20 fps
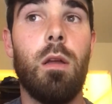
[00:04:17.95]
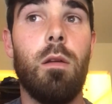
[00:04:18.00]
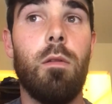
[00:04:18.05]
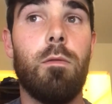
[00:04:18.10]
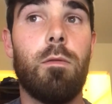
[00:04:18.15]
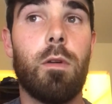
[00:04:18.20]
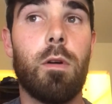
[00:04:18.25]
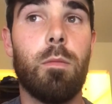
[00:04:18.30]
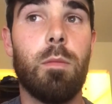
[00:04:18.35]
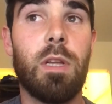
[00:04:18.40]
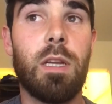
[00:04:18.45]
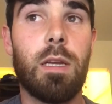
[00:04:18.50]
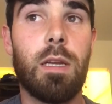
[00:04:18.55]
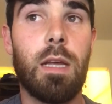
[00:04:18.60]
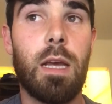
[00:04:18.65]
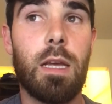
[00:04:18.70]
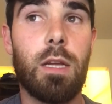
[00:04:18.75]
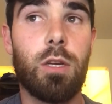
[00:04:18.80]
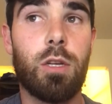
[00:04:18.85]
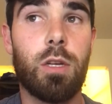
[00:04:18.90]

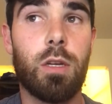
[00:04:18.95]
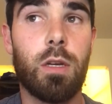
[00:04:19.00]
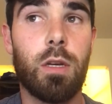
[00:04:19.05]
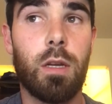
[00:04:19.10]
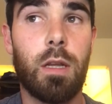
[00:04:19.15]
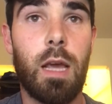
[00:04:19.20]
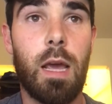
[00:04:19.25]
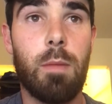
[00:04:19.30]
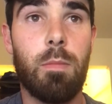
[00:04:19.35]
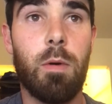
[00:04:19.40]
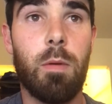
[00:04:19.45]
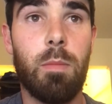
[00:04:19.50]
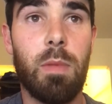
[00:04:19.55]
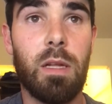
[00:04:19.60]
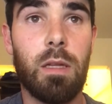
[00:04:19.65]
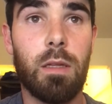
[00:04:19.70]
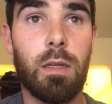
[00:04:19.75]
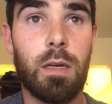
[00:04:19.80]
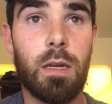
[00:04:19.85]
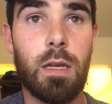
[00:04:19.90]
fermentation
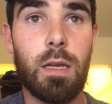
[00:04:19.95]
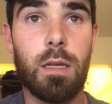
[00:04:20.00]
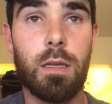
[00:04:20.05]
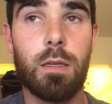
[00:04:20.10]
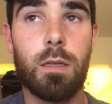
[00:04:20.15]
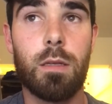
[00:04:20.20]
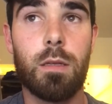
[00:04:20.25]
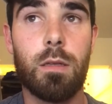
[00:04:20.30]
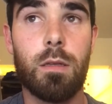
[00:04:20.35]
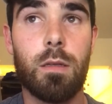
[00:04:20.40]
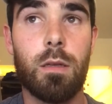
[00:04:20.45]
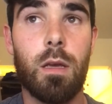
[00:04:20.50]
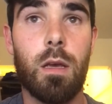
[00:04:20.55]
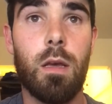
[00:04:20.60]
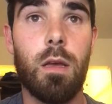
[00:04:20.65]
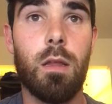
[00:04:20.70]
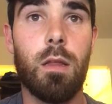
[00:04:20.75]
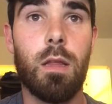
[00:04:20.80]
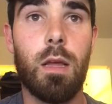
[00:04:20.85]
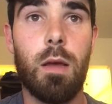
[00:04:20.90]
capabilities
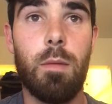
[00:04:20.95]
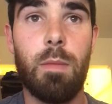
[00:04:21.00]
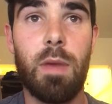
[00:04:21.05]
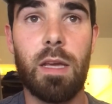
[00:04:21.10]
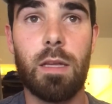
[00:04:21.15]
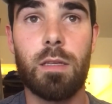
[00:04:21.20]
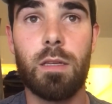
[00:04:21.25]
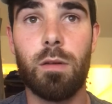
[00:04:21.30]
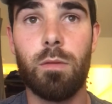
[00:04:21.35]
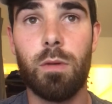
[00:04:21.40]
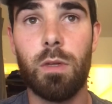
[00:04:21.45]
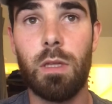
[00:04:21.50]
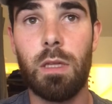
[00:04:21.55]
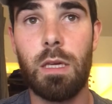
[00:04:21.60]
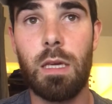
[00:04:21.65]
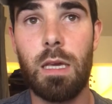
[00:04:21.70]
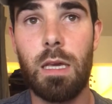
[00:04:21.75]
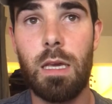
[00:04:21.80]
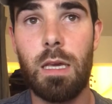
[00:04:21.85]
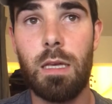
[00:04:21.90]
that makes it
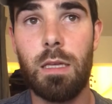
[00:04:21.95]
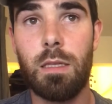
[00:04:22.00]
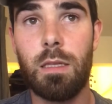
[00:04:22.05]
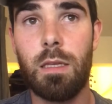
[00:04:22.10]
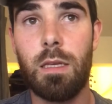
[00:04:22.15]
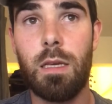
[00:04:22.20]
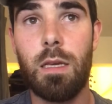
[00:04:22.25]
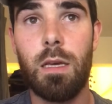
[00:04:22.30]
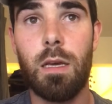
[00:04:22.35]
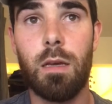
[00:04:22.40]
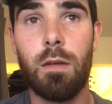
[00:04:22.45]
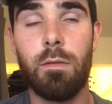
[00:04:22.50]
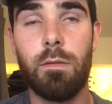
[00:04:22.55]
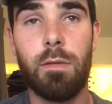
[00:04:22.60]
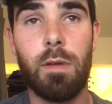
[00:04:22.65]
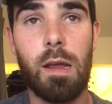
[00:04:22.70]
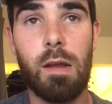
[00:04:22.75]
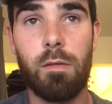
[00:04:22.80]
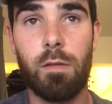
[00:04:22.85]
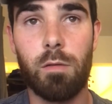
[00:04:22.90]
really easy and
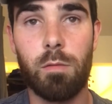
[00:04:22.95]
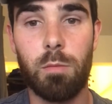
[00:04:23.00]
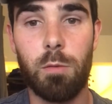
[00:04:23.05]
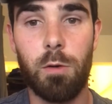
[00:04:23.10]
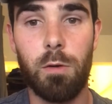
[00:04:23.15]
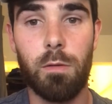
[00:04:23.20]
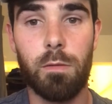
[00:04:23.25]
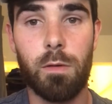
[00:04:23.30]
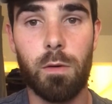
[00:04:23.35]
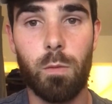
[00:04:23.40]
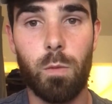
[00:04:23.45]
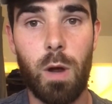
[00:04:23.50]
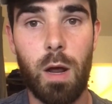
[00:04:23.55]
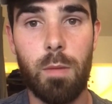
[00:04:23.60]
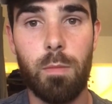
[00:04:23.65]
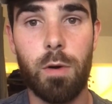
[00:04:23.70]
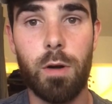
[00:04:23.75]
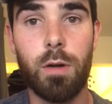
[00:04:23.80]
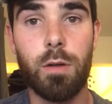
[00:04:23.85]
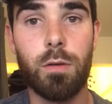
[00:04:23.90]
favorable for wine
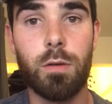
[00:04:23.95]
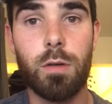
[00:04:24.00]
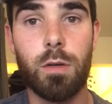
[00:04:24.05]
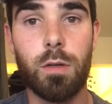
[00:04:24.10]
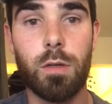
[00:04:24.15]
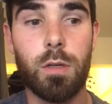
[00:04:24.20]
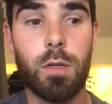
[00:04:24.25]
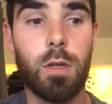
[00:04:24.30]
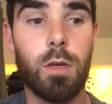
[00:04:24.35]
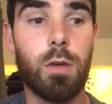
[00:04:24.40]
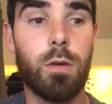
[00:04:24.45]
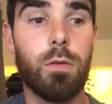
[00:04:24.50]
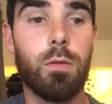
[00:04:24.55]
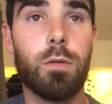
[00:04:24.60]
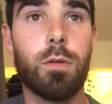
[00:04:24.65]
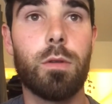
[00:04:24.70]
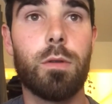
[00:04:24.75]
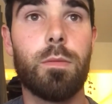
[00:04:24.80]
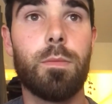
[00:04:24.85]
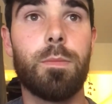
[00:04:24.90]
producers to use.